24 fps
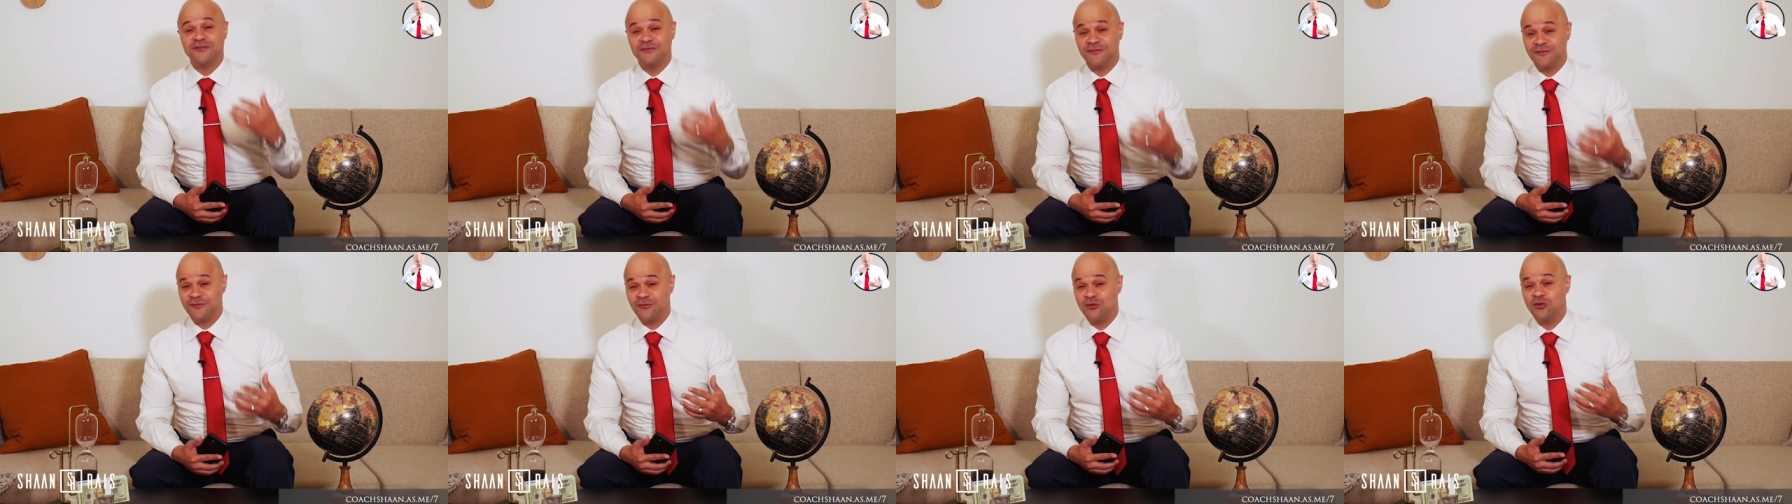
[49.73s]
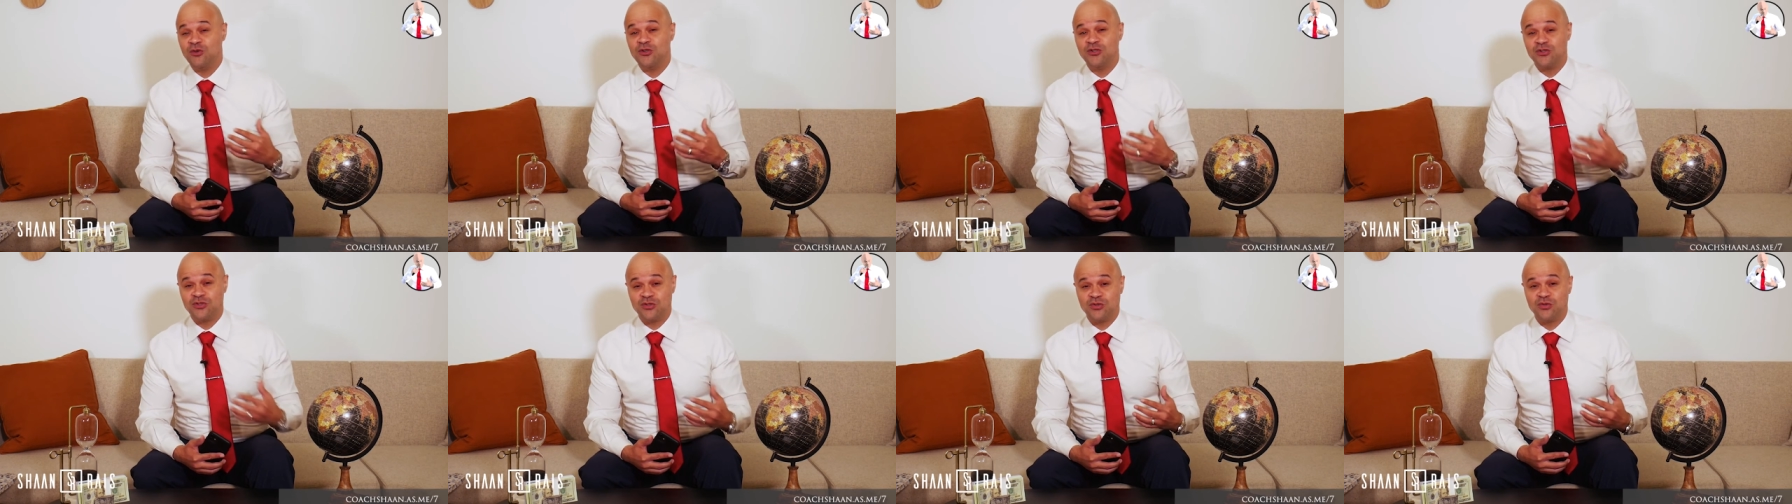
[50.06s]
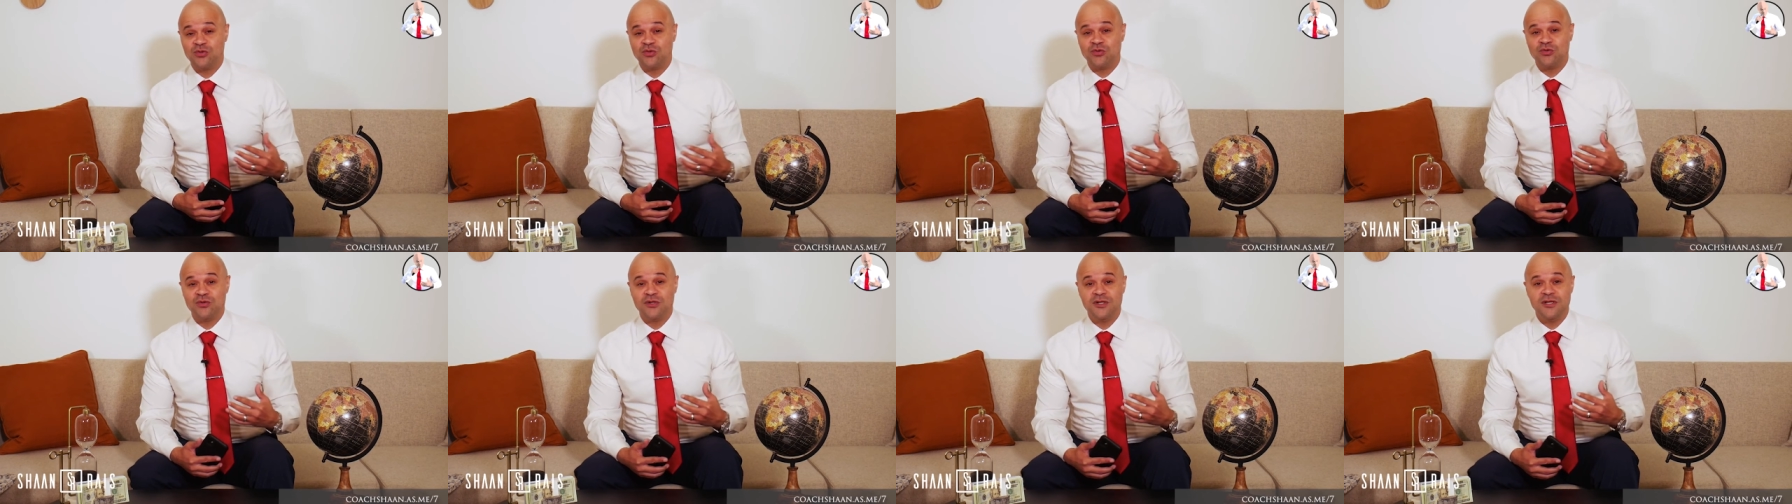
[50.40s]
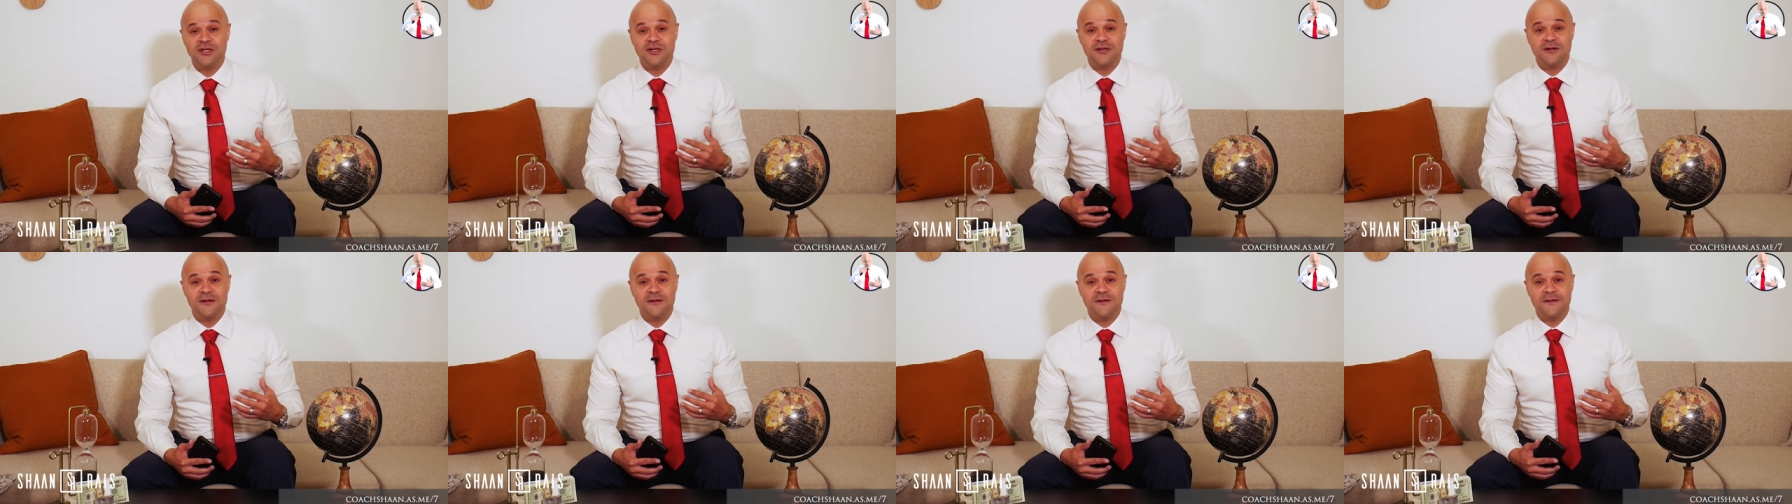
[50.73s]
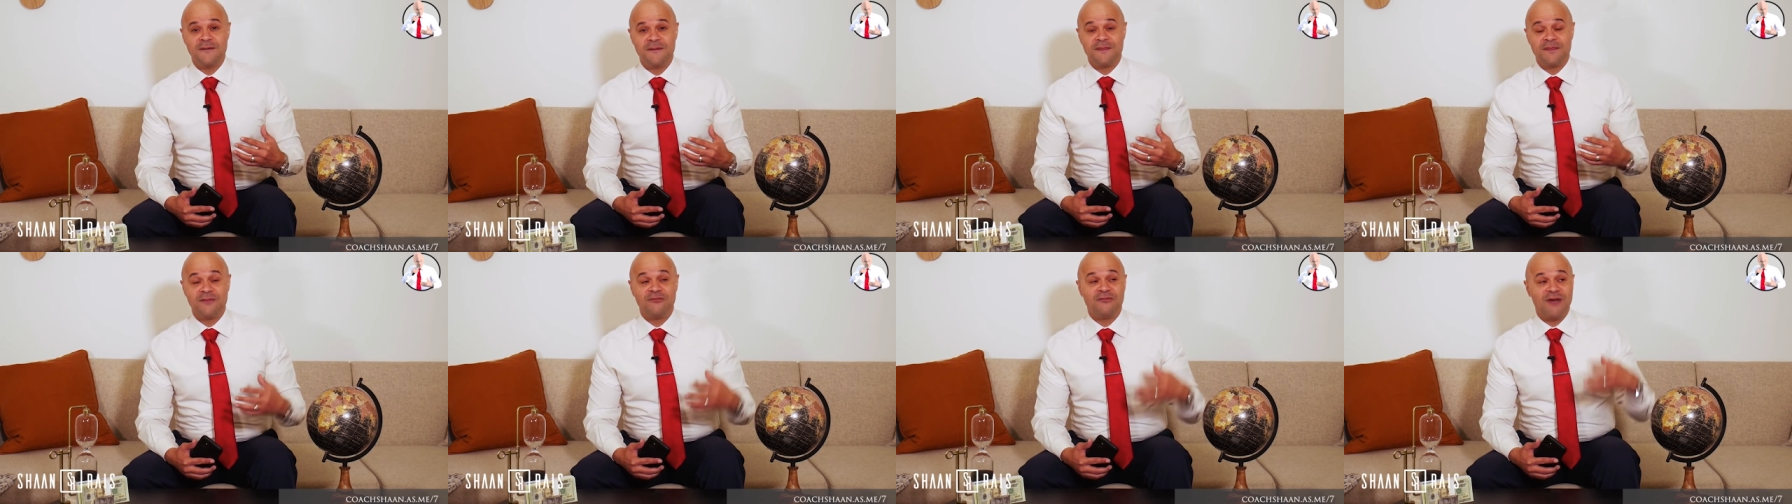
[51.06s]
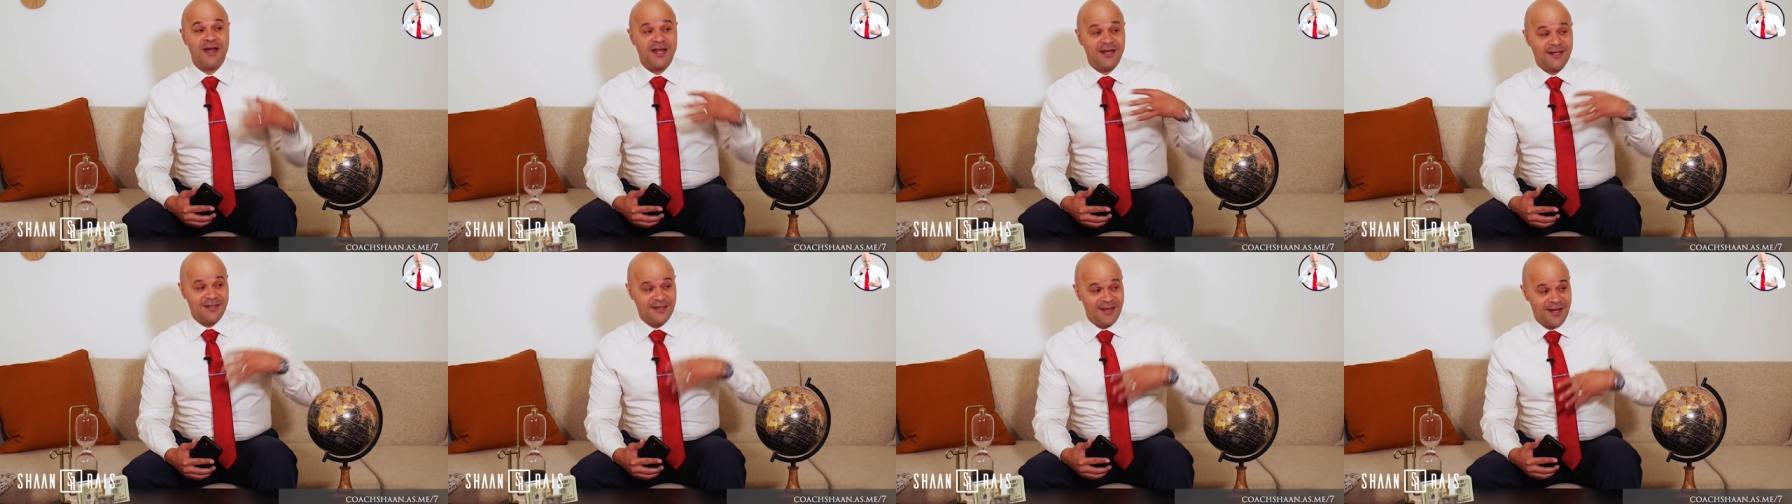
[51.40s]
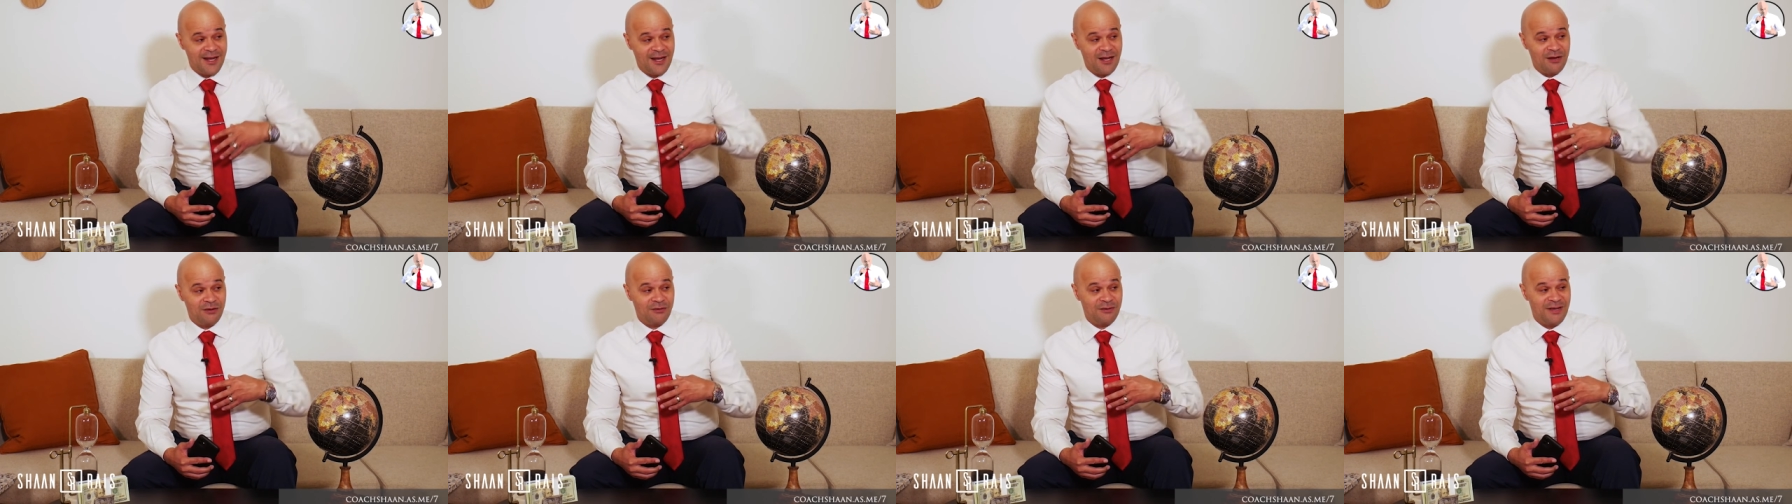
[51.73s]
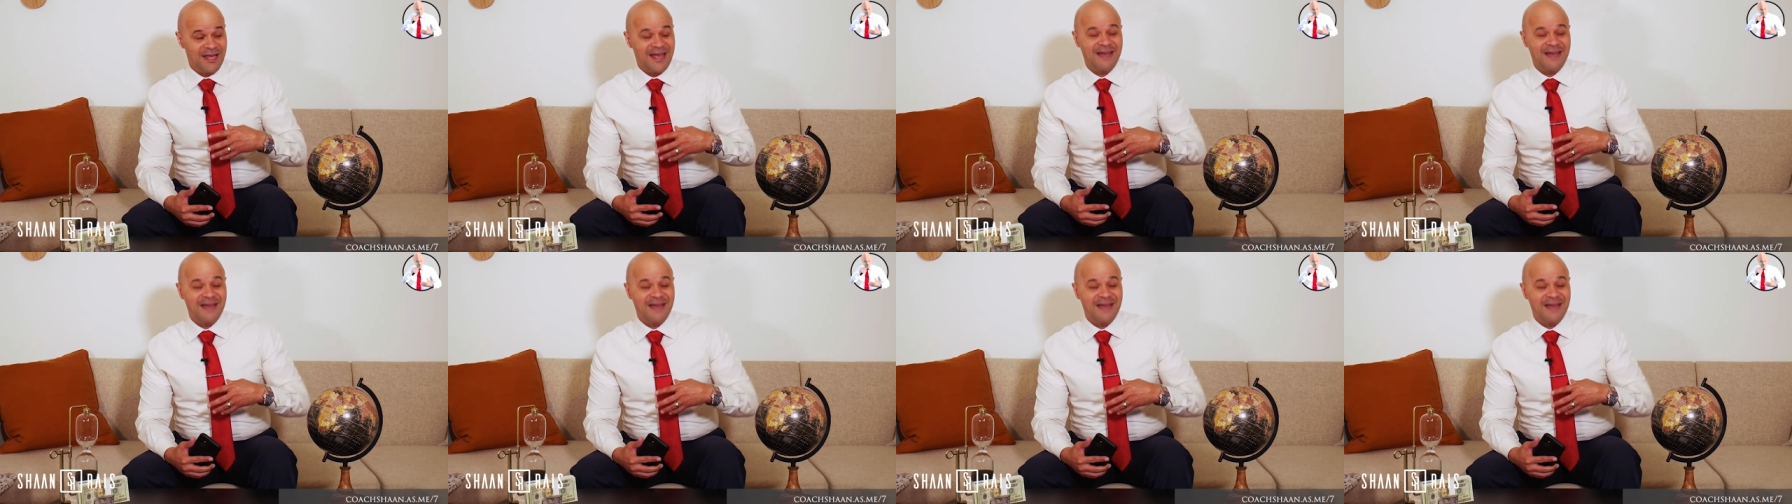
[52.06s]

forward to right now.